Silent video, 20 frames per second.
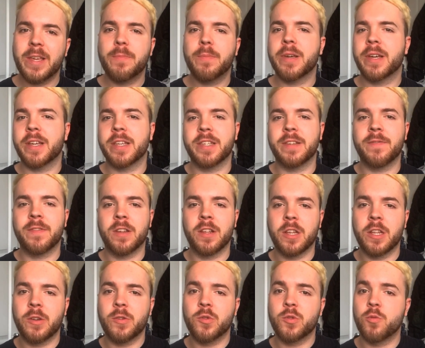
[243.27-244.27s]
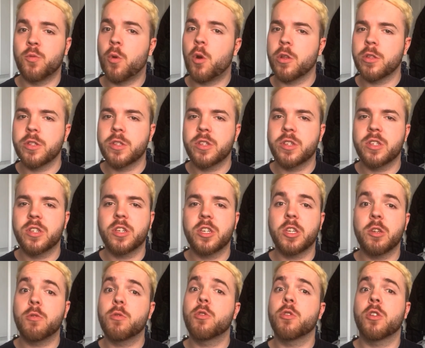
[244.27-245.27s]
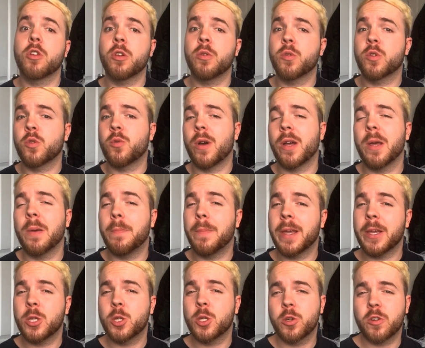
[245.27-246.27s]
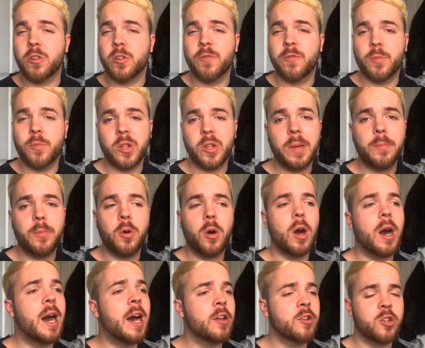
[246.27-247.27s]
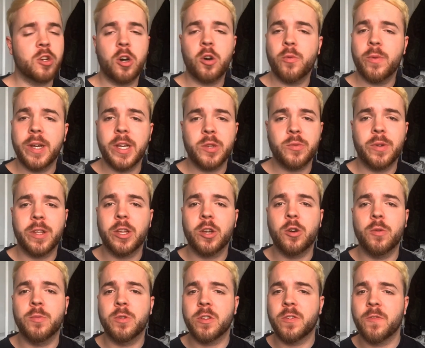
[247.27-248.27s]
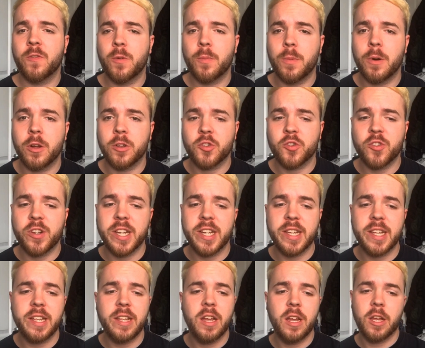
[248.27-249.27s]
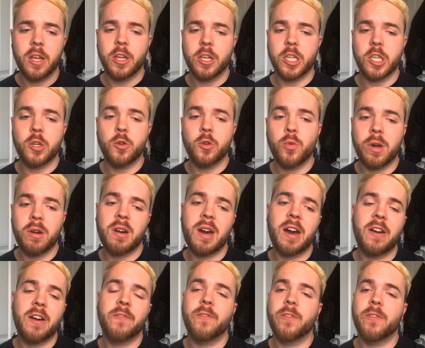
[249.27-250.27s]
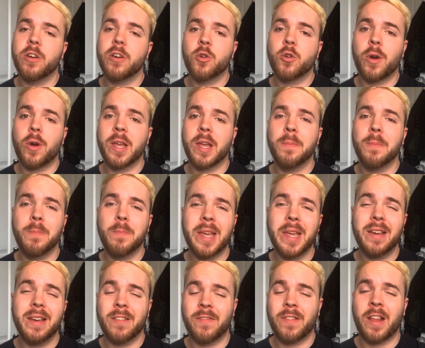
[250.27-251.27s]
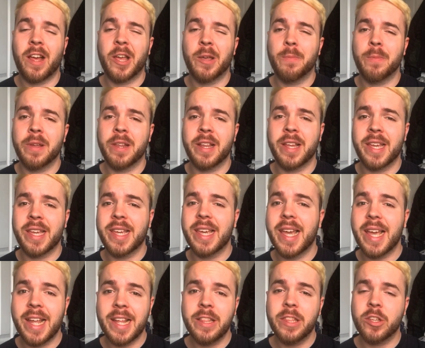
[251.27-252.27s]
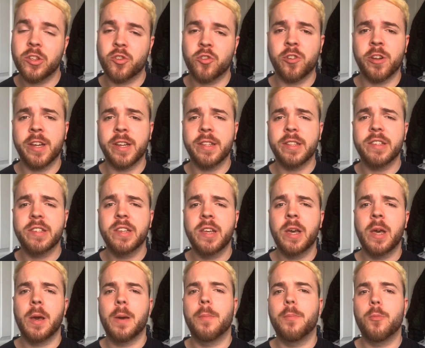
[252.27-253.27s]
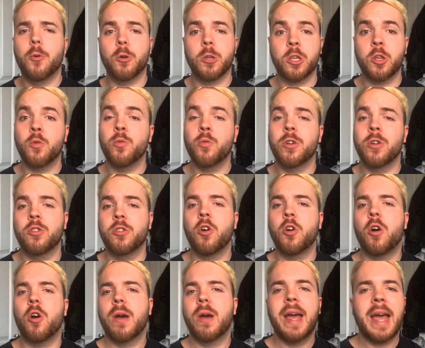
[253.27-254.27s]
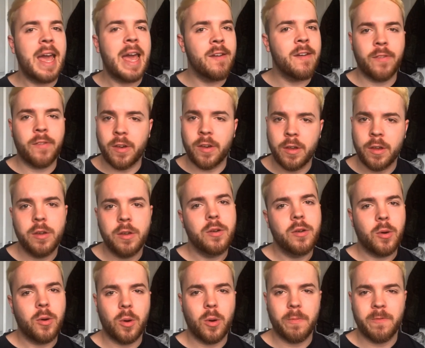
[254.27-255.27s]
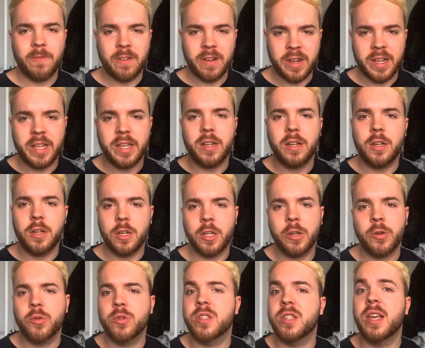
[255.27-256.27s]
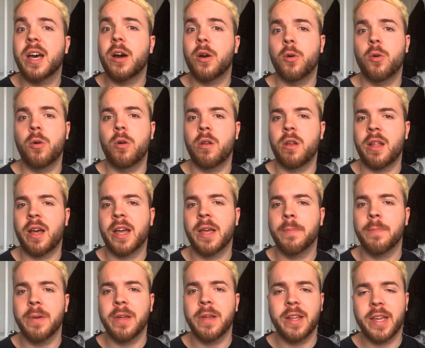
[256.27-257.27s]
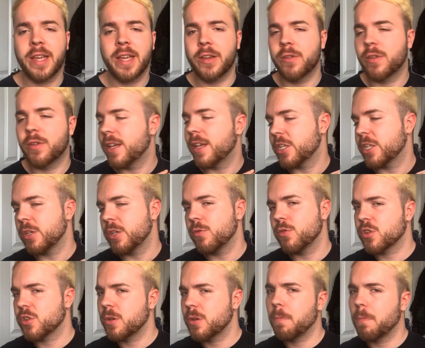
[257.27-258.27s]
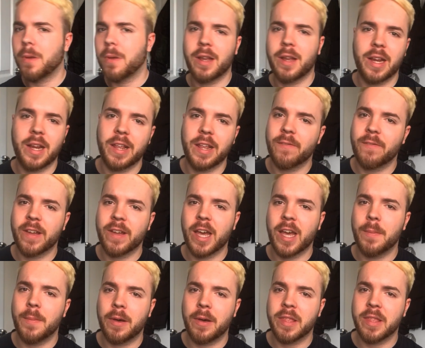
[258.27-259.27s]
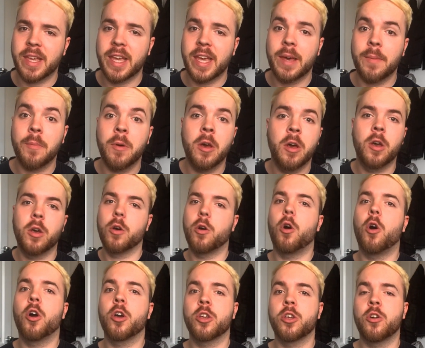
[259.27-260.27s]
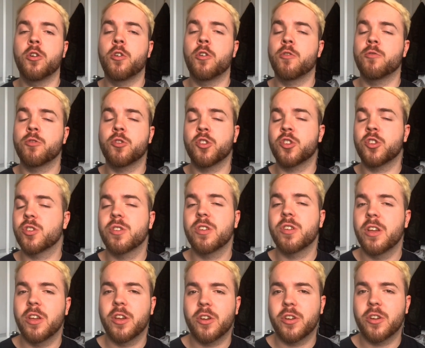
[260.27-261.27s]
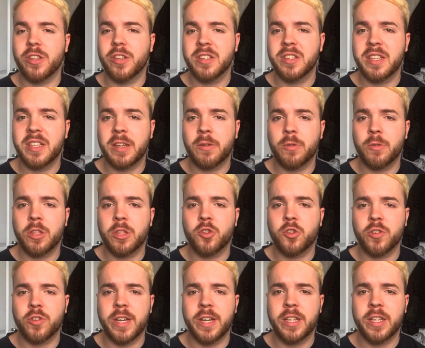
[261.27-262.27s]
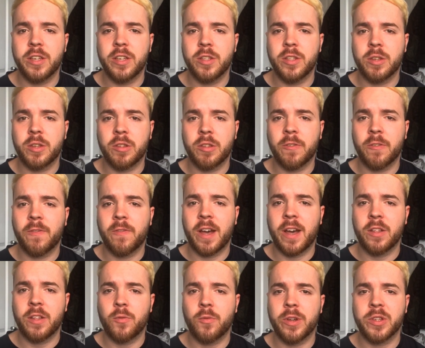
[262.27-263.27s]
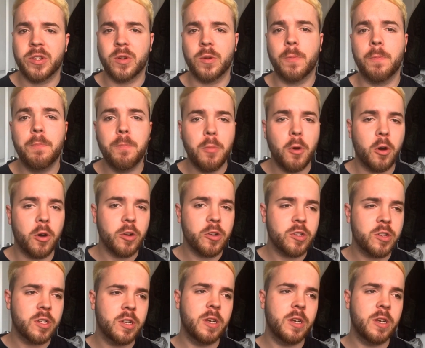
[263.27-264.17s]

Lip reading: because if you lose once you could lose quite a big chunk of money, but as always when it comes to football trading, you will have quite a bit of liability in the trades, but you will not ever hopefully lose that whole liability unless you just completely forget about the game or you're just going to stick with the trade until the final whistle. But